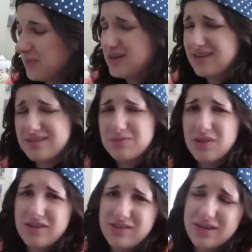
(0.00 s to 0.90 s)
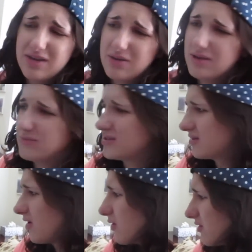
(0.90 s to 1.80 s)
I'm gonna eat some lunch now. I am
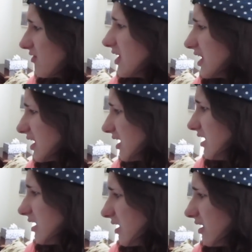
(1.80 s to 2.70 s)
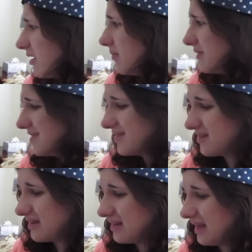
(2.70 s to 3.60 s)
starving. Um, it's
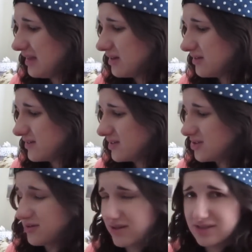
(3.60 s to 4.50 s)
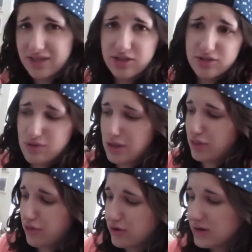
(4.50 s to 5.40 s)
actually a late lunch considering it's like three
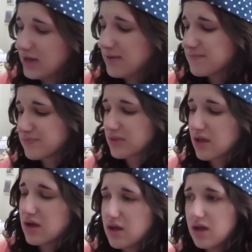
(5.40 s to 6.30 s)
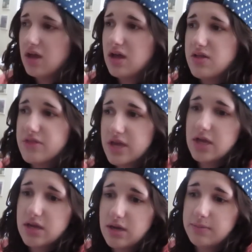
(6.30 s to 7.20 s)
thirty. And
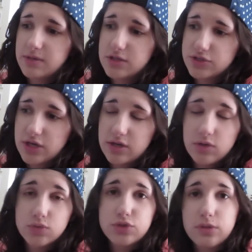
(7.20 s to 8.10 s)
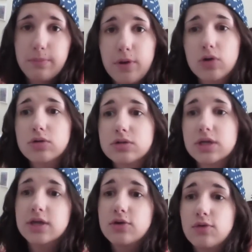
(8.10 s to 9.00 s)
then I'm gonna try to go to the
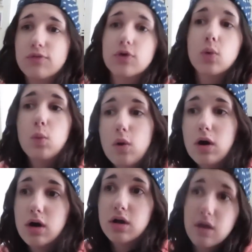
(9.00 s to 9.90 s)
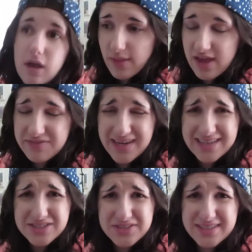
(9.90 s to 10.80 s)
park and go for a walk. I haven't
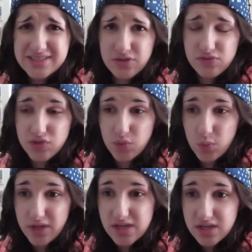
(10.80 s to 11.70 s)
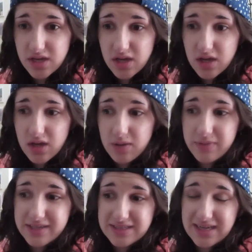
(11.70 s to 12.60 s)
exercised in over a week
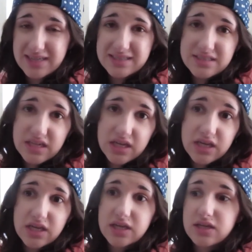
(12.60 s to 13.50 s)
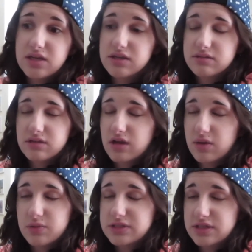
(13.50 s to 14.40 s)
because I got sick and I
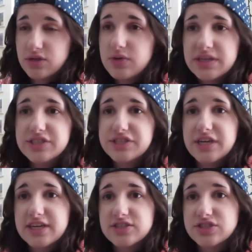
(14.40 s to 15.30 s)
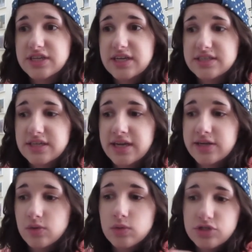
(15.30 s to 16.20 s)
was in no condition to exercise, and I
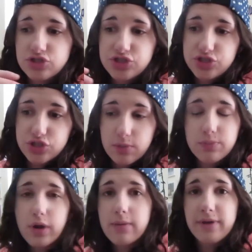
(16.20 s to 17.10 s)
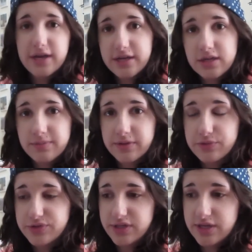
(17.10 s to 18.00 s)
don't wanna just jump right back into my
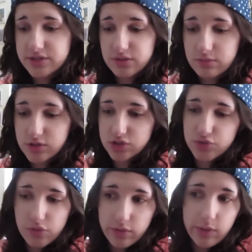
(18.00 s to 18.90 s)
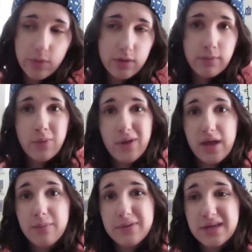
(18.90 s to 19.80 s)
routine, so I'm gonna slowly work my way
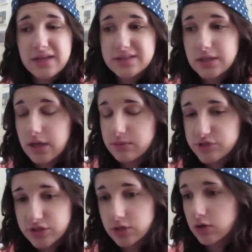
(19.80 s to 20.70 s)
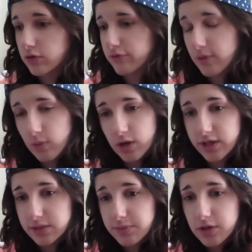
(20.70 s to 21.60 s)
up again. Today I'm just gonna go for a walk
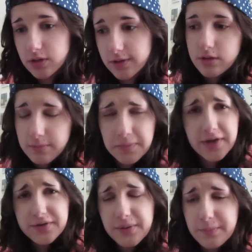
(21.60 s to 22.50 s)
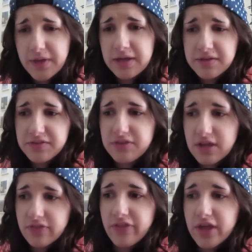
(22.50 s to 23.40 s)
at the park, good moderate pace,
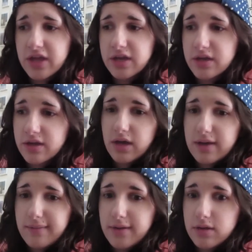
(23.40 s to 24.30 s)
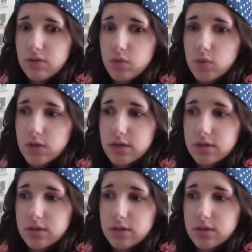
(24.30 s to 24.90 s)
and then, I don't know.